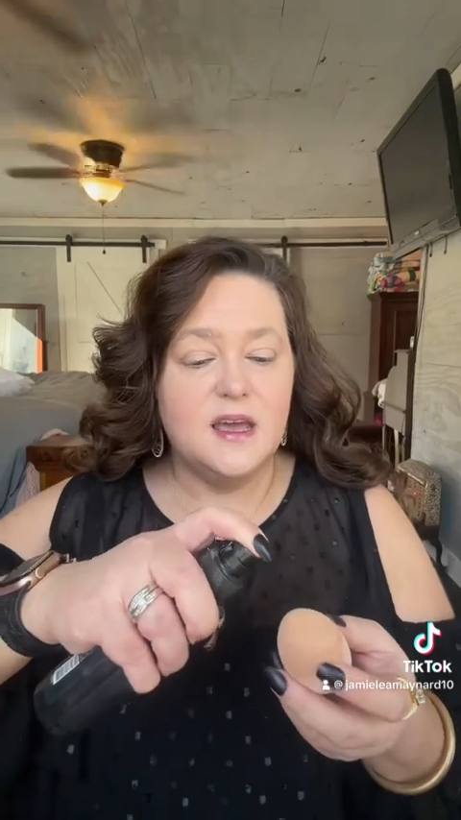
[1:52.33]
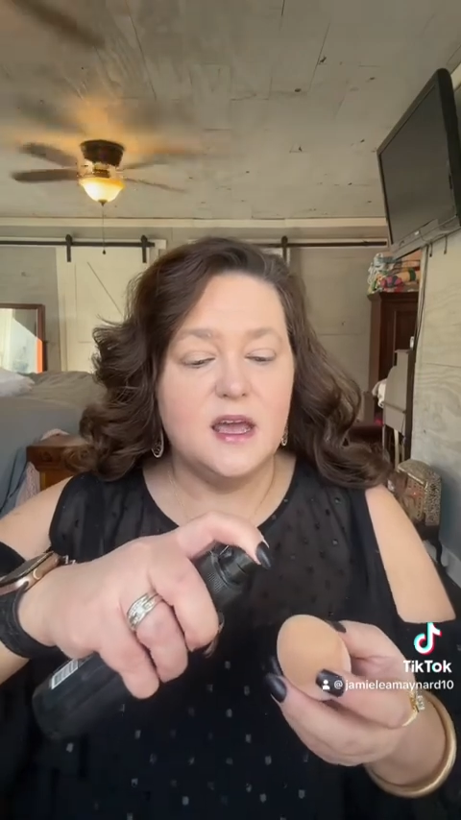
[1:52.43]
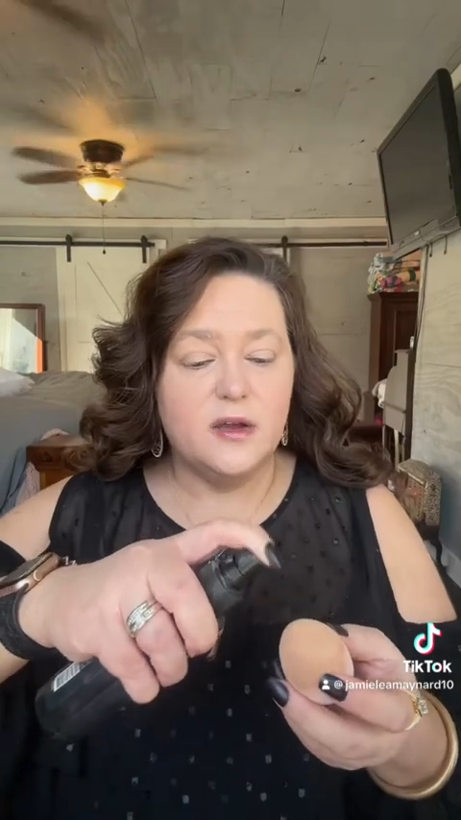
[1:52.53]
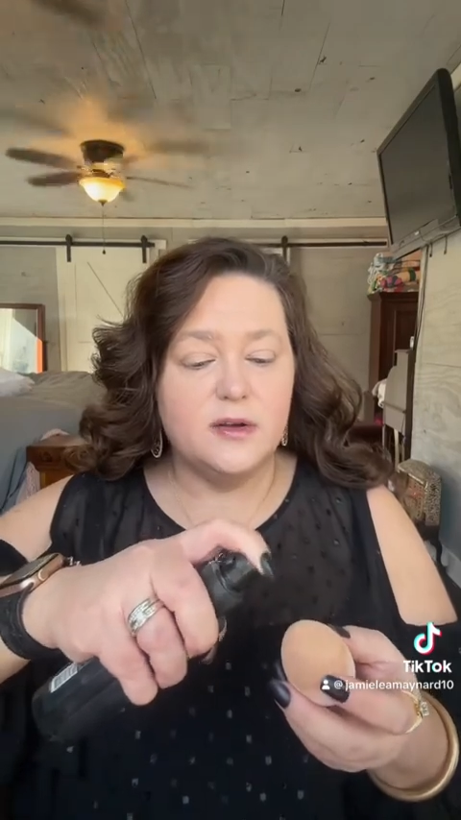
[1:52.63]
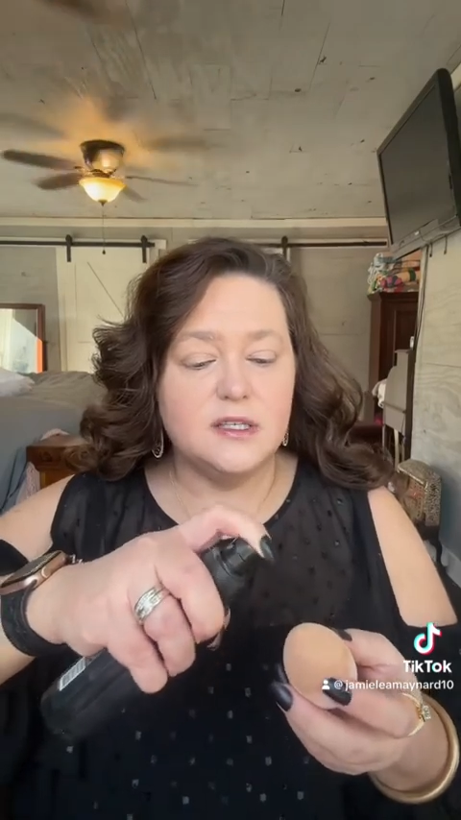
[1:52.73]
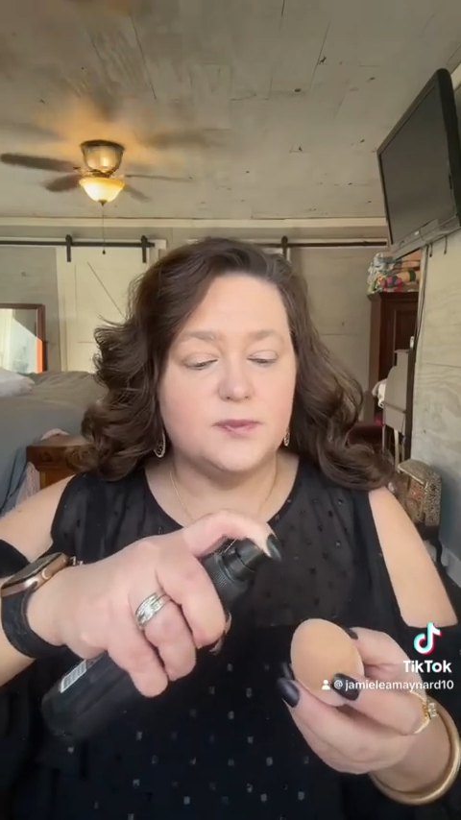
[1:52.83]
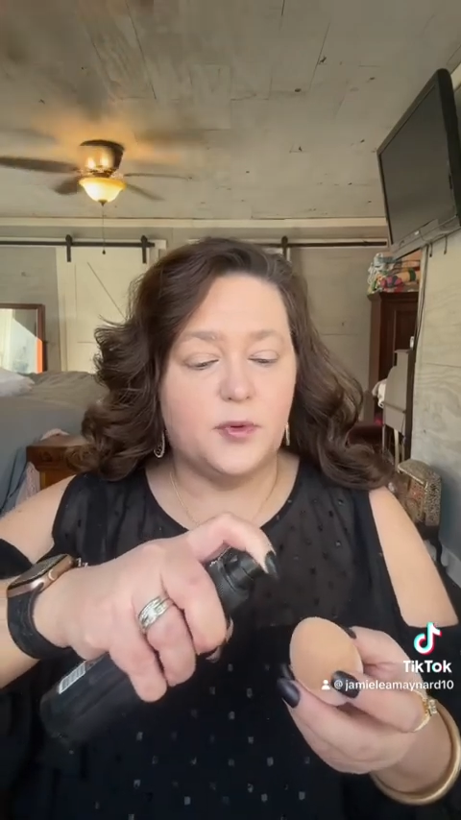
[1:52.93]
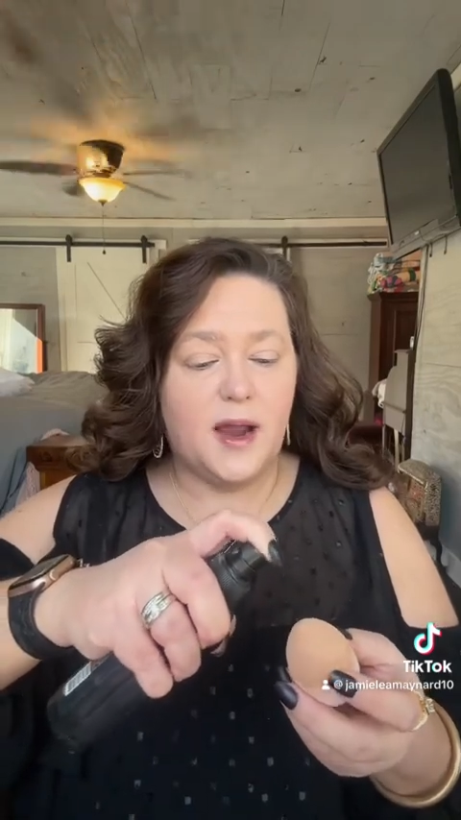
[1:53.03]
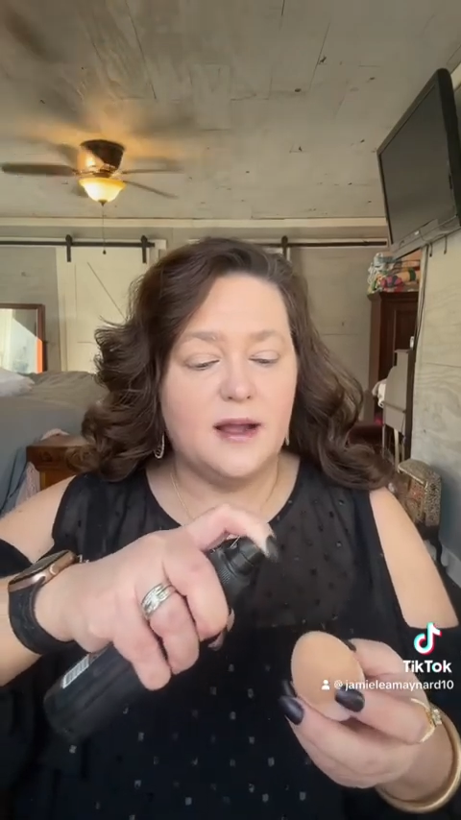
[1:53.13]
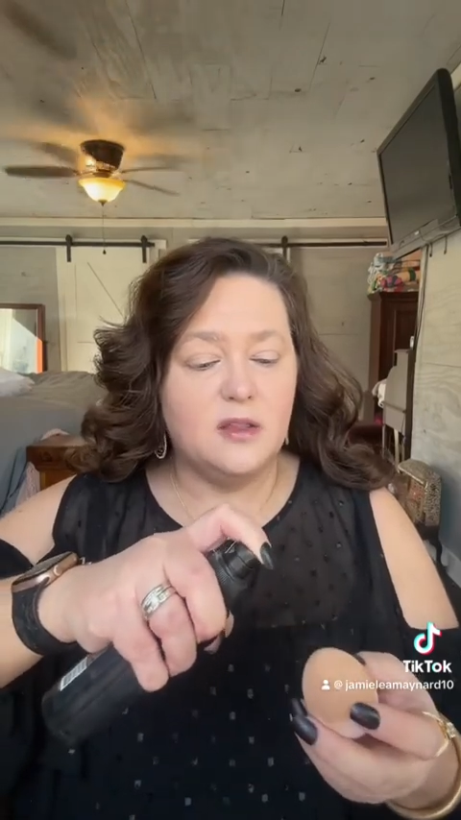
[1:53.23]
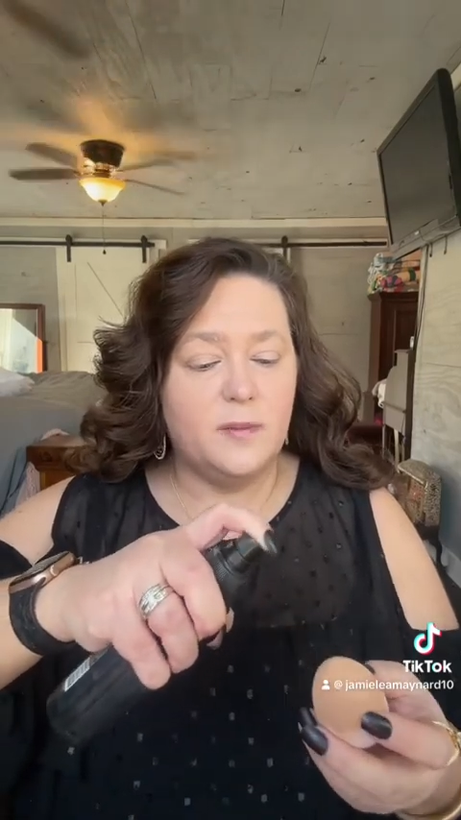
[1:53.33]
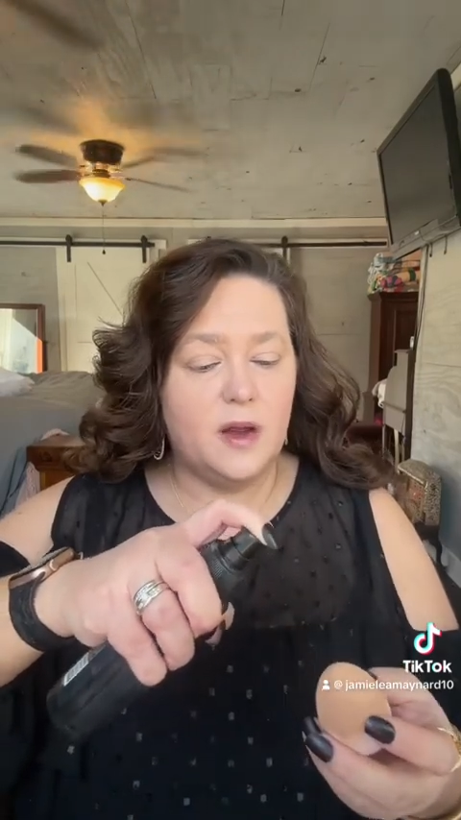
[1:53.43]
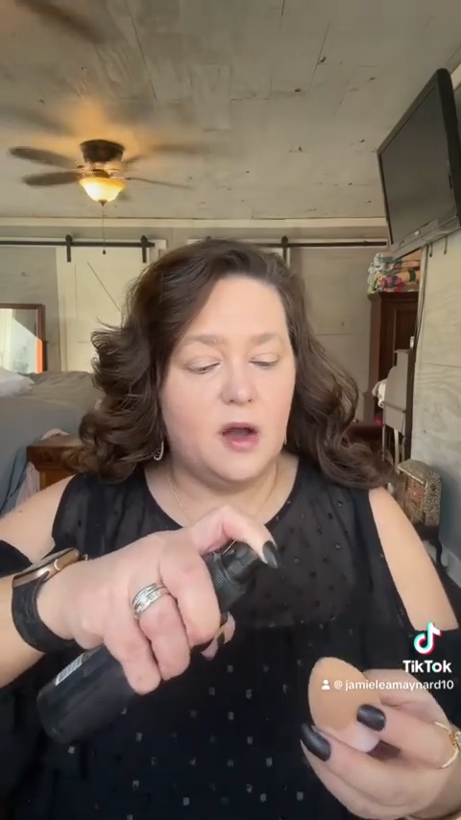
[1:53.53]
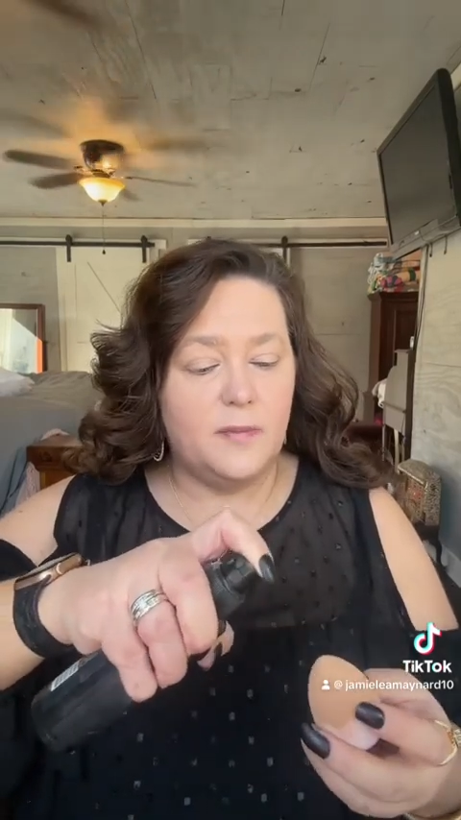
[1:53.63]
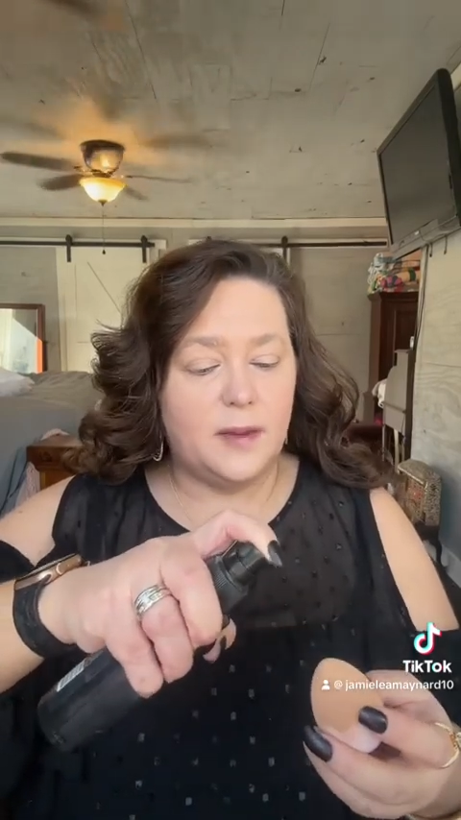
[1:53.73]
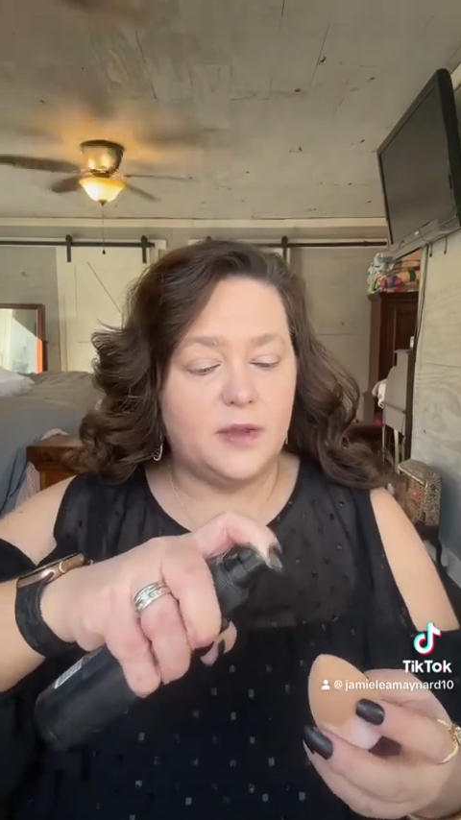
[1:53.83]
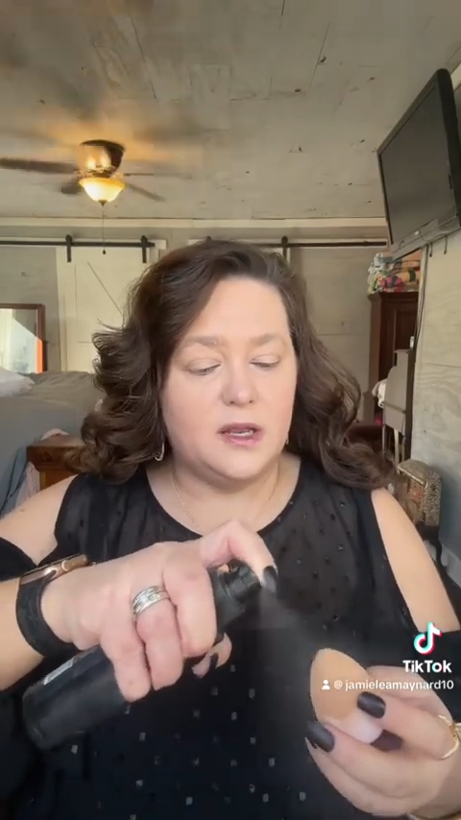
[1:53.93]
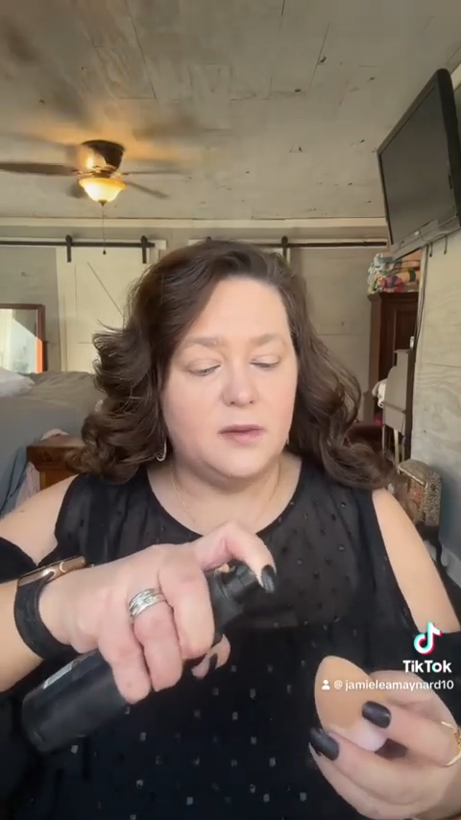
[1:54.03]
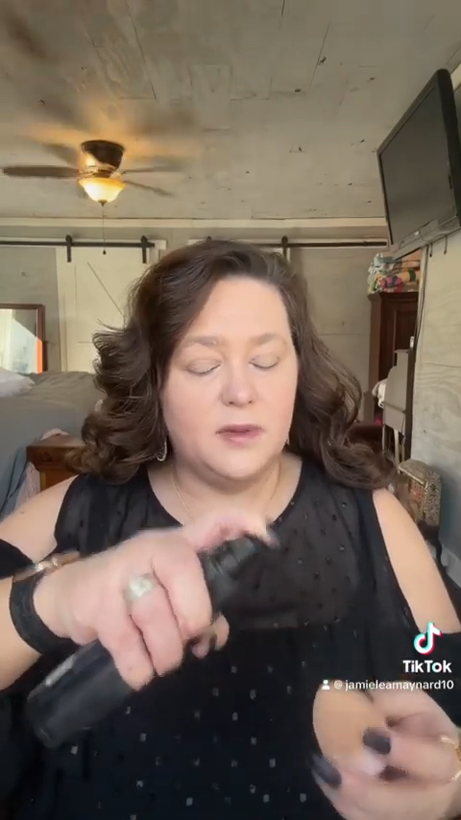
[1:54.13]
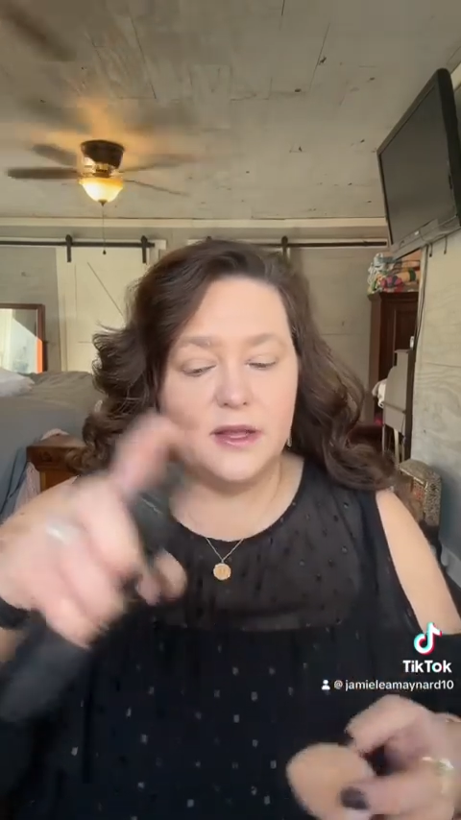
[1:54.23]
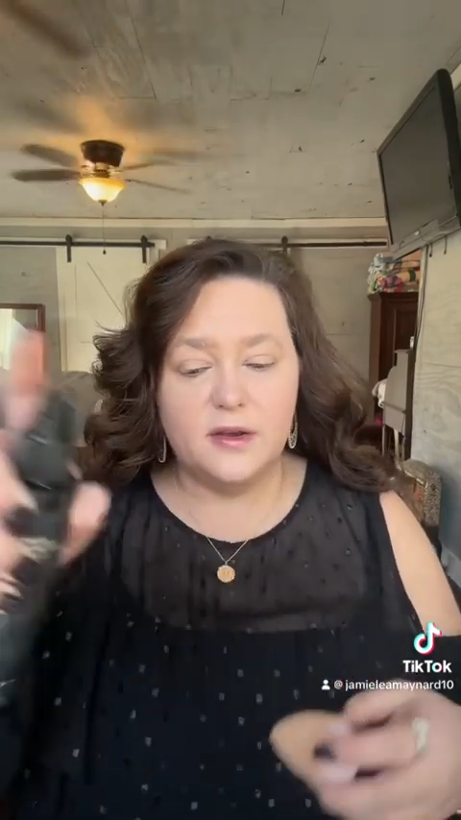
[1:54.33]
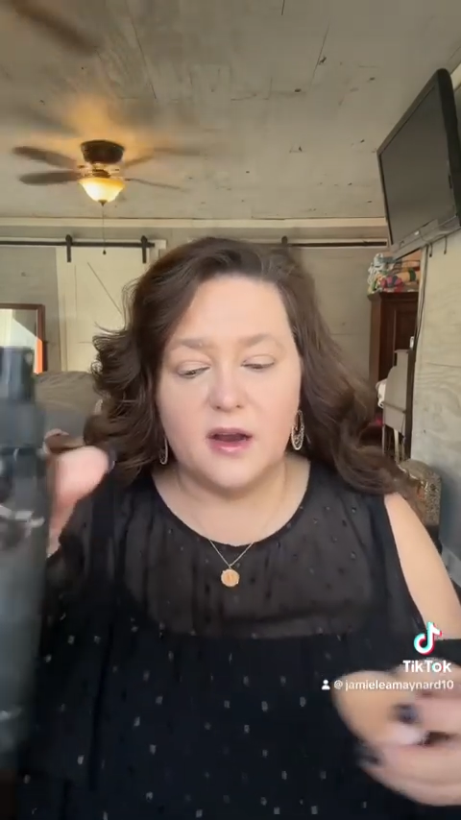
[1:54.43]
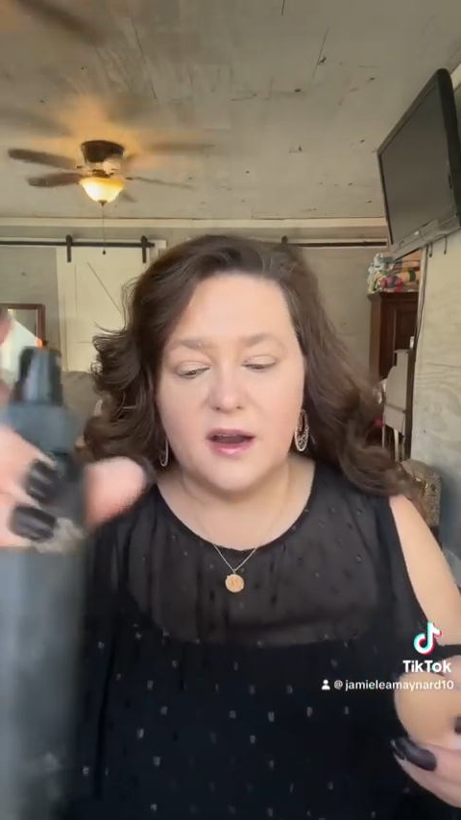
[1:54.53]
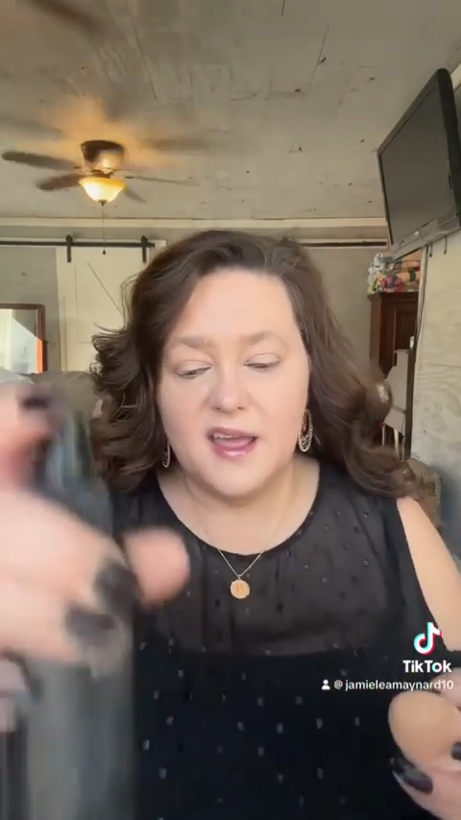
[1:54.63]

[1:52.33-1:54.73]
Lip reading: I'm going to spray a little bit on my beauty blender,